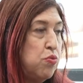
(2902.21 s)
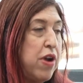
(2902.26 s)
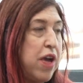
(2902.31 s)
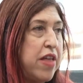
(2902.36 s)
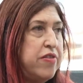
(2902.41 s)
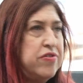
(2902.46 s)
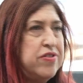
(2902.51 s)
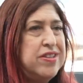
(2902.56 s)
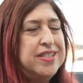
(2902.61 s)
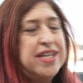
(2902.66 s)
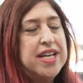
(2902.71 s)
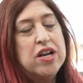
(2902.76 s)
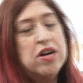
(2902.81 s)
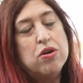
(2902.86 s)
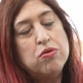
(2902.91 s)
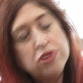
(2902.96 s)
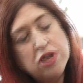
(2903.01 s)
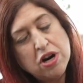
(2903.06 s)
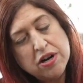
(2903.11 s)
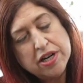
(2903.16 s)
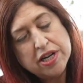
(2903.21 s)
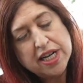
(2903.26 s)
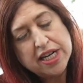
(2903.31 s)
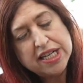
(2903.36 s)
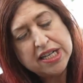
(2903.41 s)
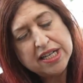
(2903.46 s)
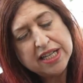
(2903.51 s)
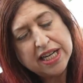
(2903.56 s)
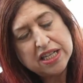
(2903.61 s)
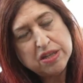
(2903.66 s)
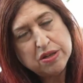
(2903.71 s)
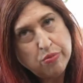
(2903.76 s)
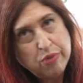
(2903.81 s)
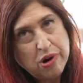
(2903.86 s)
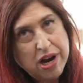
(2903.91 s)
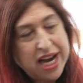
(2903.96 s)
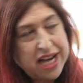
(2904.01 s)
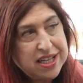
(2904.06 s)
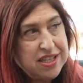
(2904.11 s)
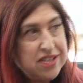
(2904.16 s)
So rather than saying, oh, darn it, I didn't get to
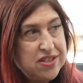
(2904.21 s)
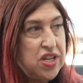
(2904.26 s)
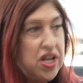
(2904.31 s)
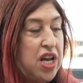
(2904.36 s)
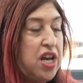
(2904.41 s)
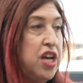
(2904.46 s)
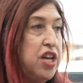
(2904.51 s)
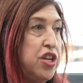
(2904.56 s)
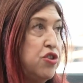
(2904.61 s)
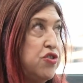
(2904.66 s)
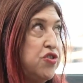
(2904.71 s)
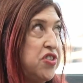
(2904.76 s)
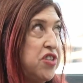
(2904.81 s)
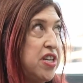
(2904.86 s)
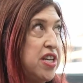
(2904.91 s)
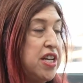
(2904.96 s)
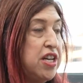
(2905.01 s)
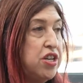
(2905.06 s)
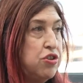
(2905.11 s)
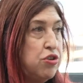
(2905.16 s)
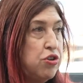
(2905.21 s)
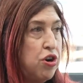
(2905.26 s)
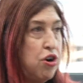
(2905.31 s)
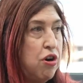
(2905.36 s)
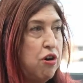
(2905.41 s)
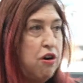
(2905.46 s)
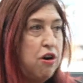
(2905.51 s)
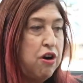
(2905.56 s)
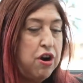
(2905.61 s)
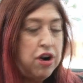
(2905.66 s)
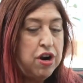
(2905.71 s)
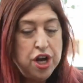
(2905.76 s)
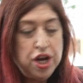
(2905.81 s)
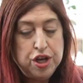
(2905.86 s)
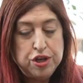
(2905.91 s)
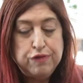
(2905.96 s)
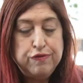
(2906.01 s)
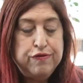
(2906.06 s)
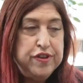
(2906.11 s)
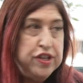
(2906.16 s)
practice, you're sitting in your car,
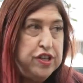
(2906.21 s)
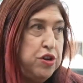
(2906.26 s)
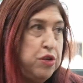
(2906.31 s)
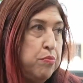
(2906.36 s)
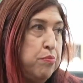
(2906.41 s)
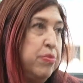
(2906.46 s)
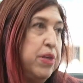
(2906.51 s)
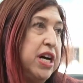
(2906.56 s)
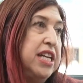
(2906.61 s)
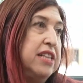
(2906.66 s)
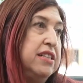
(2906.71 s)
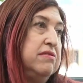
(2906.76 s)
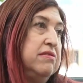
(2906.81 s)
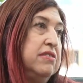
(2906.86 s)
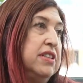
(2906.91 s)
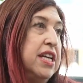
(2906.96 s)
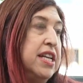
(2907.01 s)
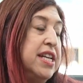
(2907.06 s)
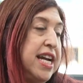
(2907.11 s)
you feel your butt mm-hmm.